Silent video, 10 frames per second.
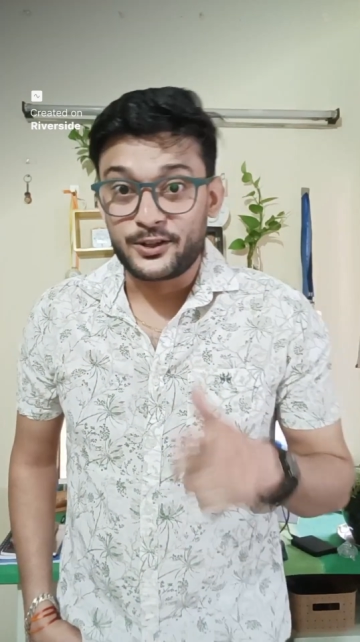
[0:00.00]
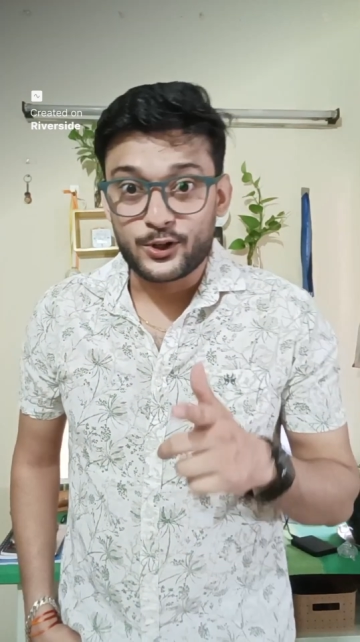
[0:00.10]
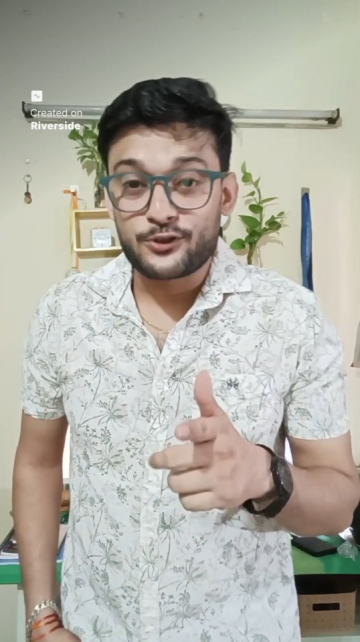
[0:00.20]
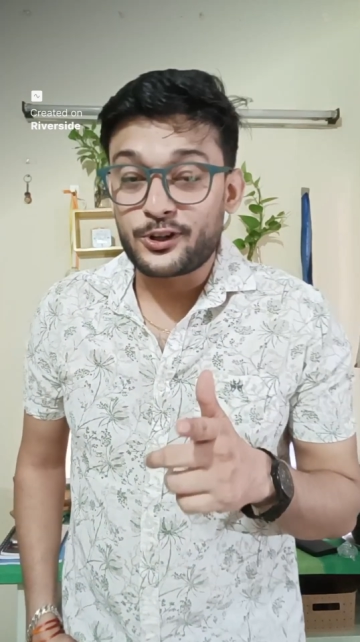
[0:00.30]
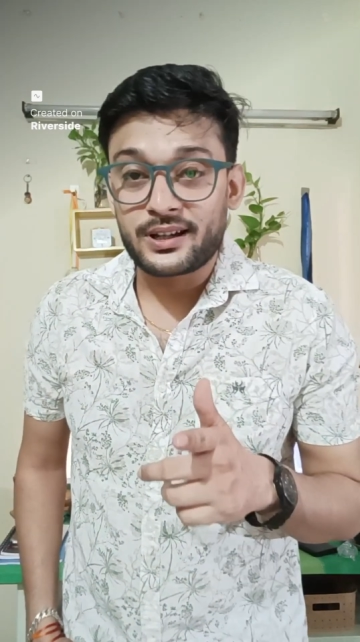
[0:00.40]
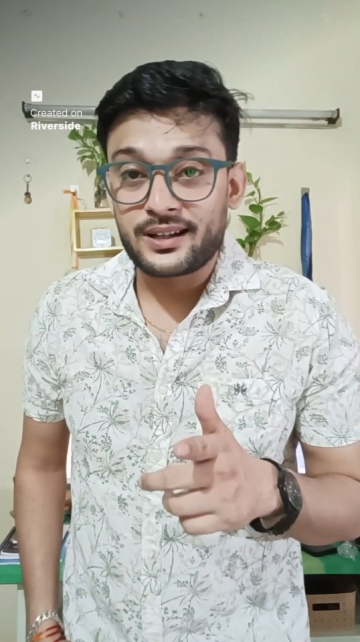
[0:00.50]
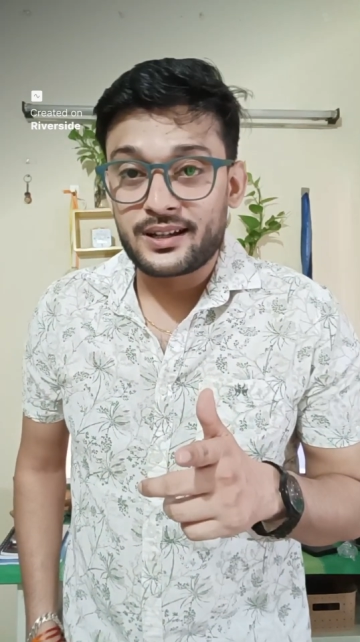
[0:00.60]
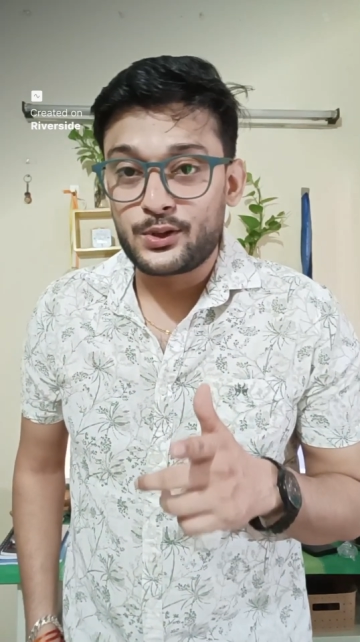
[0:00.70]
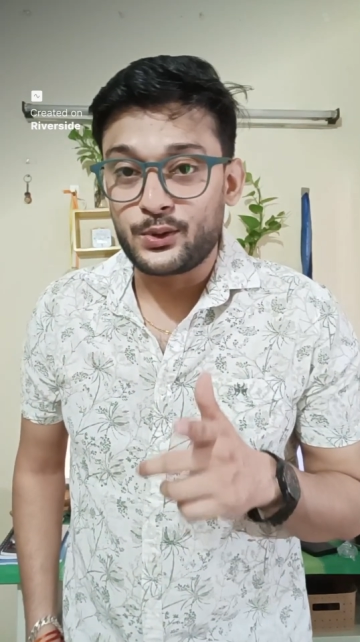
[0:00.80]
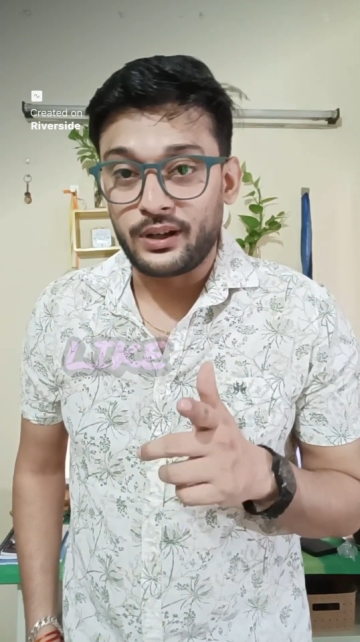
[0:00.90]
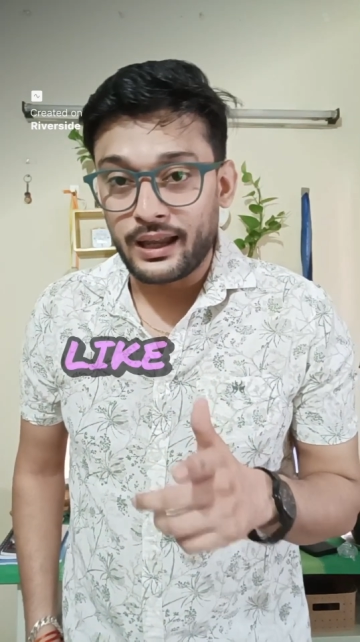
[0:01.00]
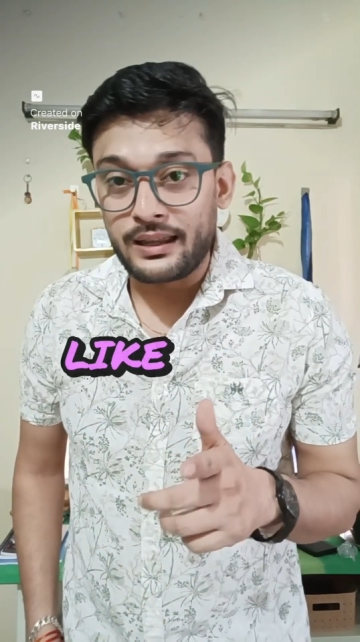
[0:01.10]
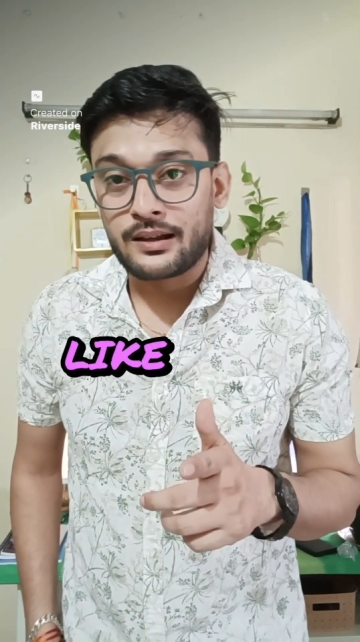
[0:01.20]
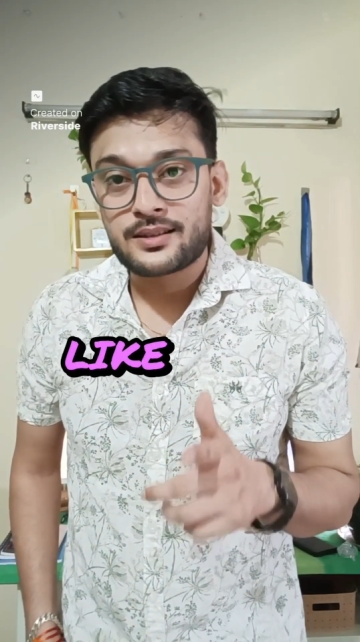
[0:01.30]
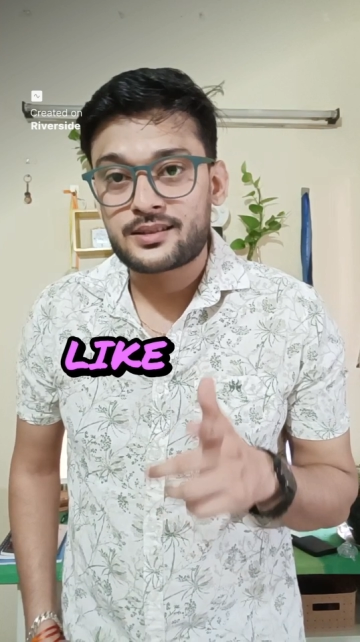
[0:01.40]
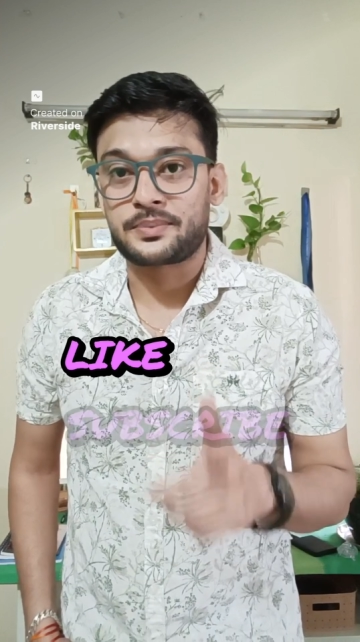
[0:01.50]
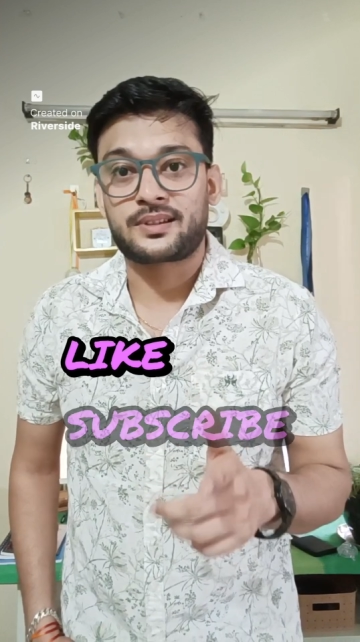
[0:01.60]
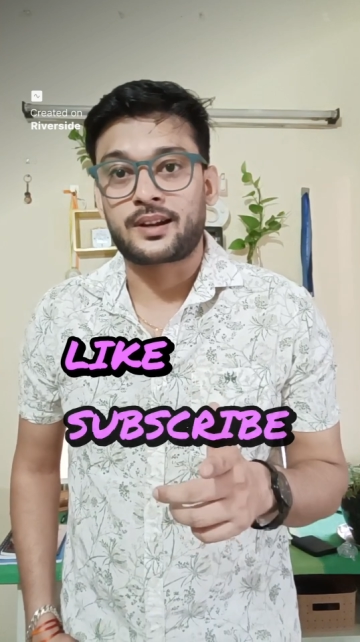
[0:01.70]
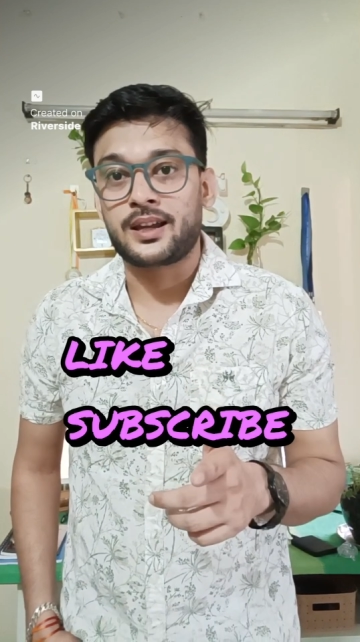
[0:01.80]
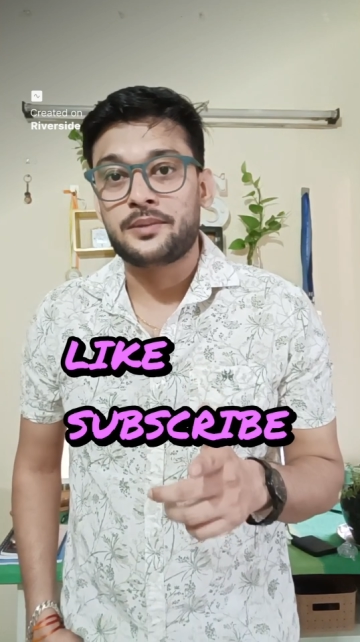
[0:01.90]
And don't forget to like,
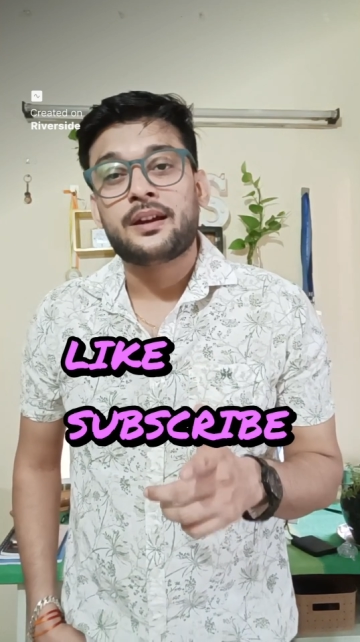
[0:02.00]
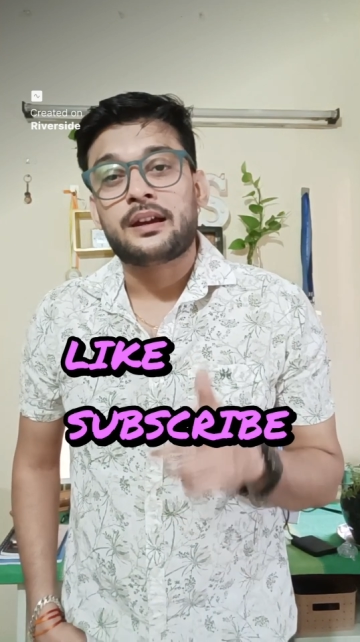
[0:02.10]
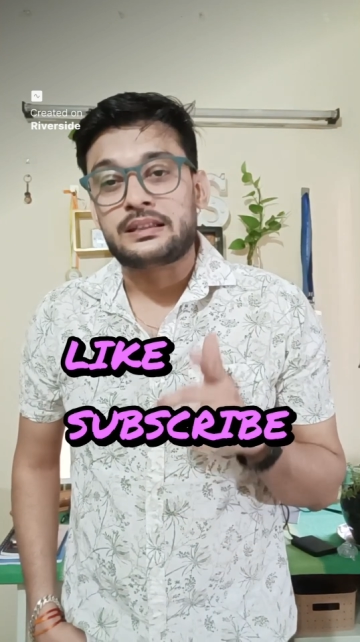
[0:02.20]
subscribe,